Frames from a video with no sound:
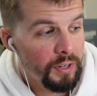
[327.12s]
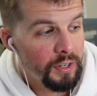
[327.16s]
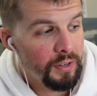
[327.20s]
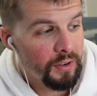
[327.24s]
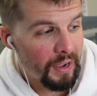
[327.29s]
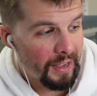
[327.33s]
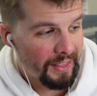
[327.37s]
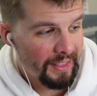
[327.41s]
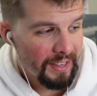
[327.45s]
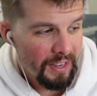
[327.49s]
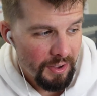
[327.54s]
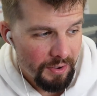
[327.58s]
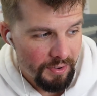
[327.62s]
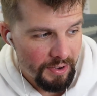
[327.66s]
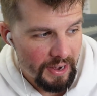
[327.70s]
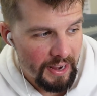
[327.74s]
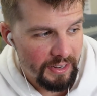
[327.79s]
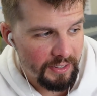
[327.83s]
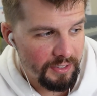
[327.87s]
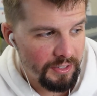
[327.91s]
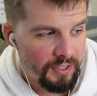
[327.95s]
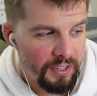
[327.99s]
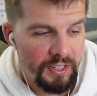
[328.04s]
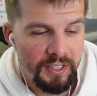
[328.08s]
I think you can
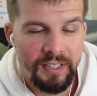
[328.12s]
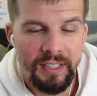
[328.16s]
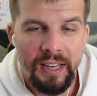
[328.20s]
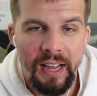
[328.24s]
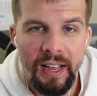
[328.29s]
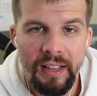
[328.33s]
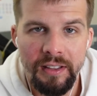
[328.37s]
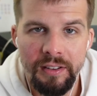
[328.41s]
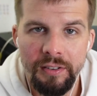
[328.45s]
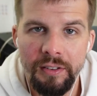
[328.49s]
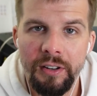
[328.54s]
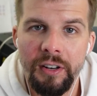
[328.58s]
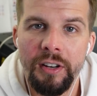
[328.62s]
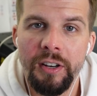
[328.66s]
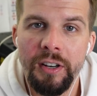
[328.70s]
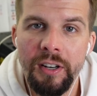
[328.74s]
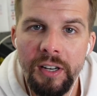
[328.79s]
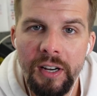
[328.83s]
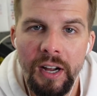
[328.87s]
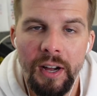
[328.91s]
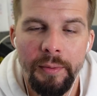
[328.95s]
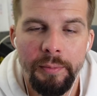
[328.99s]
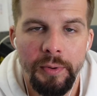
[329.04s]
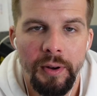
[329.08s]
actually you can
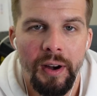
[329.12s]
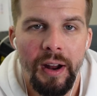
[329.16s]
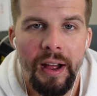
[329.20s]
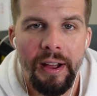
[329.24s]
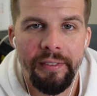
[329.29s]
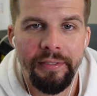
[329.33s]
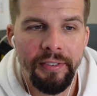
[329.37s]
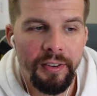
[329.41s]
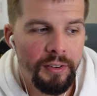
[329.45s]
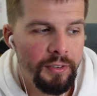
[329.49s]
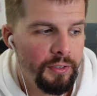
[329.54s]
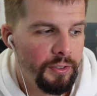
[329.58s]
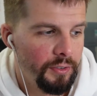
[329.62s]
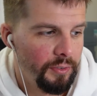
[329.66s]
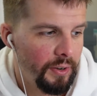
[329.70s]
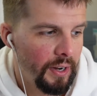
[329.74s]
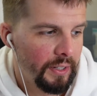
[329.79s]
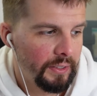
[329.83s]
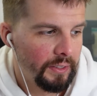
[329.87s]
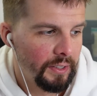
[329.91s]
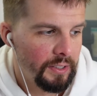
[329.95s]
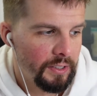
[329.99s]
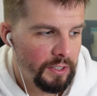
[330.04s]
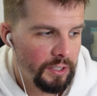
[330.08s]
hook up your iPhone
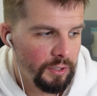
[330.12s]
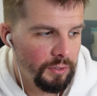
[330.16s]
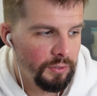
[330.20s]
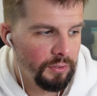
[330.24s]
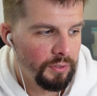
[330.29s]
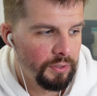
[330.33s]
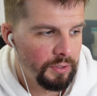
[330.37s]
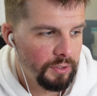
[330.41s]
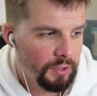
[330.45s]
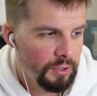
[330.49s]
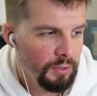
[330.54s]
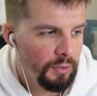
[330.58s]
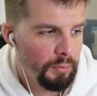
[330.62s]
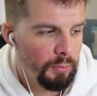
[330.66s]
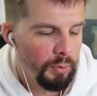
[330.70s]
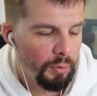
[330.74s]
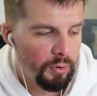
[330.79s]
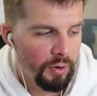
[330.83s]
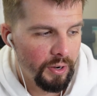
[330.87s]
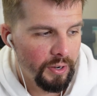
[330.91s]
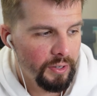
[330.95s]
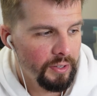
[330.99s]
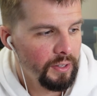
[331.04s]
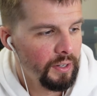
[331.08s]
directly to the
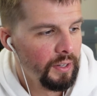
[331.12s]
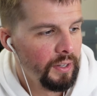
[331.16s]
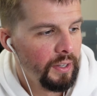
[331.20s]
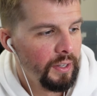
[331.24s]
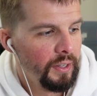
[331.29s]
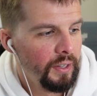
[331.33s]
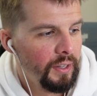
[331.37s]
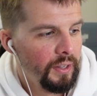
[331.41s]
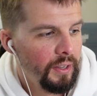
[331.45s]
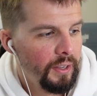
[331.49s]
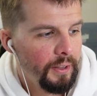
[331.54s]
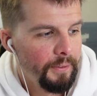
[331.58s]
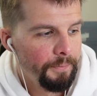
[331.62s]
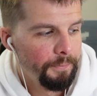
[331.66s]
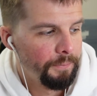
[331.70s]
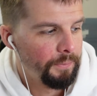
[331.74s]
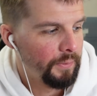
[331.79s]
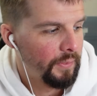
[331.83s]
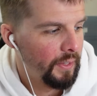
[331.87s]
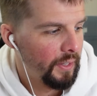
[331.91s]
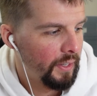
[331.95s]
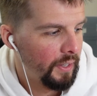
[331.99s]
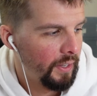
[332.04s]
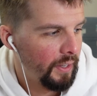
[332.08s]
board.
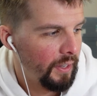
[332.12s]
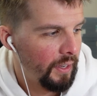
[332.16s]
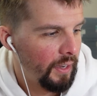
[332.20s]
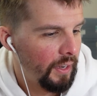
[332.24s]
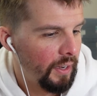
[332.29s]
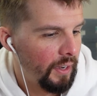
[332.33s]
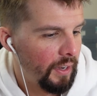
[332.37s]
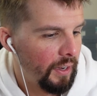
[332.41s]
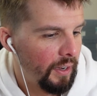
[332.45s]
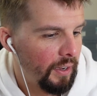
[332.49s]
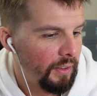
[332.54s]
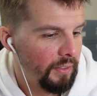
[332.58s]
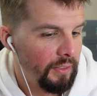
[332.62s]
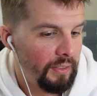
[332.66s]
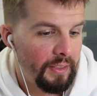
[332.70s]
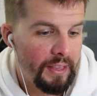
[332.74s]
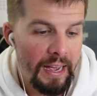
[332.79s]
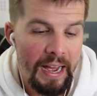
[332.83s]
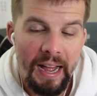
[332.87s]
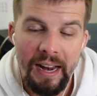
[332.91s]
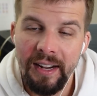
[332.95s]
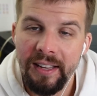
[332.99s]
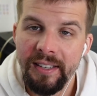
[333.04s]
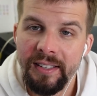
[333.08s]

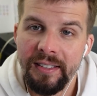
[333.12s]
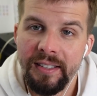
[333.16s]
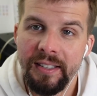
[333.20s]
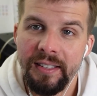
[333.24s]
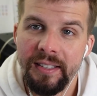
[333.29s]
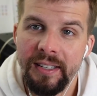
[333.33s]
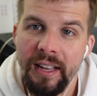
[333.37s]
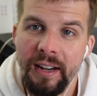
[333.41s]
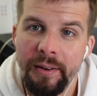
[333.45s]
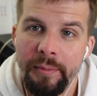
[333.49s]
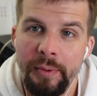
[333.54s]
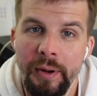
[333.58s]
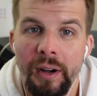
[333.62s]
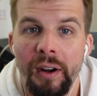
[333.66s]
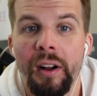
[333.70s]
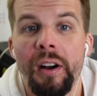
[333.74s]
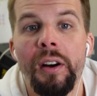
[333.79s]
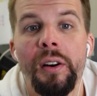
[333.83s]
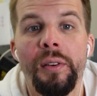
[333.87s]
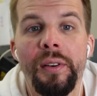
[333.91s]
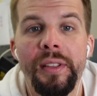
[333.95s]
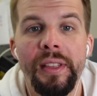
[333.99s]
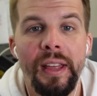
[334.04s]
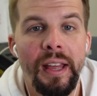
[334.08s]
That is the setup here.
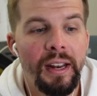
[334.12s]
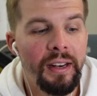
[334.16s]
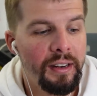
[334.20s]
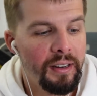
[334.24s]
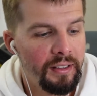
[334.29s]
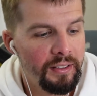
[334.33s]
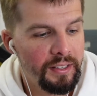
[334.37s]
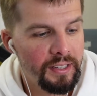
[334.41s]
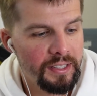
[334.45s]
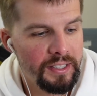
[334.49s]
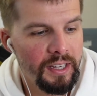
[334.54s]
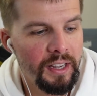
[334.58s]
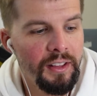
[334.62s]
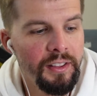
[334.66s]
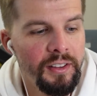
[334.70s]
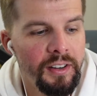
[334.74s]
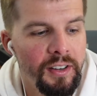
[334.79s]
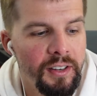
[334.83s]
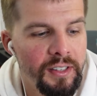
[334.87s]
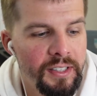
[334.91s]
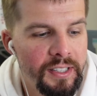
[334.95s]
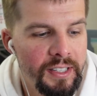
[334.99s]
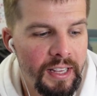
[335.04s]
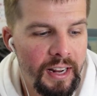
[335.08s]
Oh, and then this
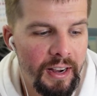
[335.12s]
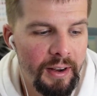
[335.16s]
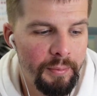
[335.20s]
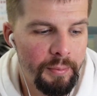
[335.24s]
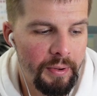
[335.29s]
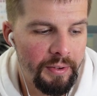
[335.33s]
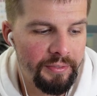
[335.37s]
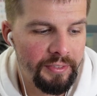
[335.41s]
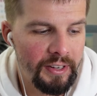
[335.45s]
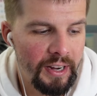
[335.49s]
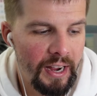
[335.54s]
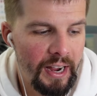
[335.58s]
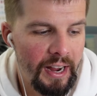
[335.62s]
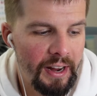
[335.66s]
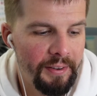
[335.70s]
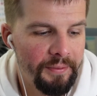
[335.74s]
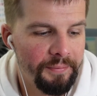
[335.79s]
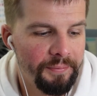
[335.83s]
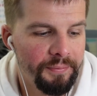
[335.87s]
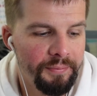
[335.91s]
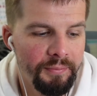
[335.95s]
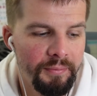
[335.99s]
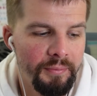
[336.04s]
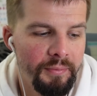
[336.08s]
other setup, I've got
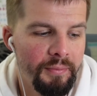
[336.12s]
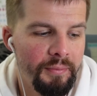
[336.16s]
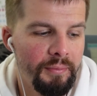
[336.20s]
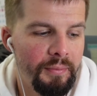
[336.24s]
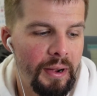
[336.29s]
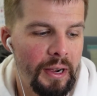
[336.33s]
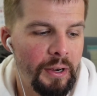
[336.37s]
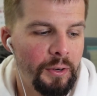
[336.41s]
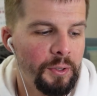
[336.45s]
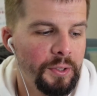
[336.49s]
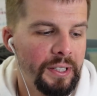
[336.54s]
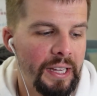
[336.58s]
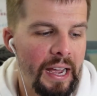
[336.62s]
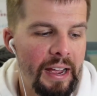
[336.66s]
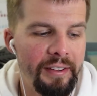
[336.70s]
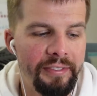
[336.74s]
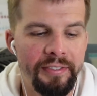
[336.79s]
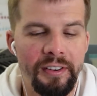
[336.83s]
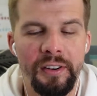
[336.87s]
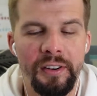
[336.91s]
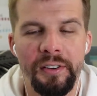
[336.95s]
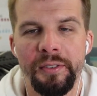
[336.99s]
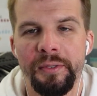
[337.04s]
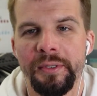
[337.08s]
my old
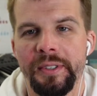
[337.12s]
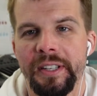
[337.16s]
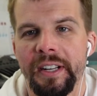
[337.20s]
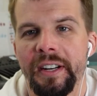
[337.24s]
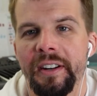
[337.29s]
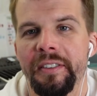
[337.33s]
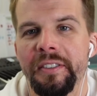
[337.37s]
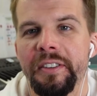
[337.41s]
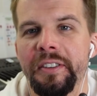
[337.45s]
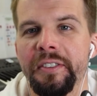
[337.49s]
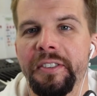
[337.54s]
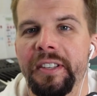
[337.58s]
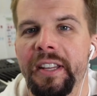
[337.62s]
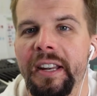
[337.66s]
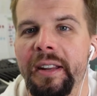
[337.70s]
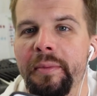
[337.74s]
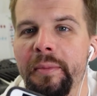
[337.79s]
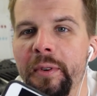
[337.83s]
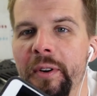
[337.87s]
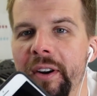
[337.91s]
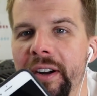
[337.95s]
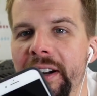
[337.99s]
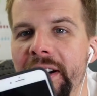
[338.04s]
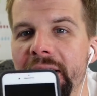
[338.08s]
iPhone, which I don't use
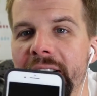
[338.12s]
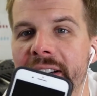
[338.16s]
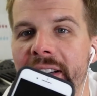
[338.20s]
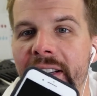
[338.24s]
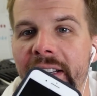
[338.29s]
anymore.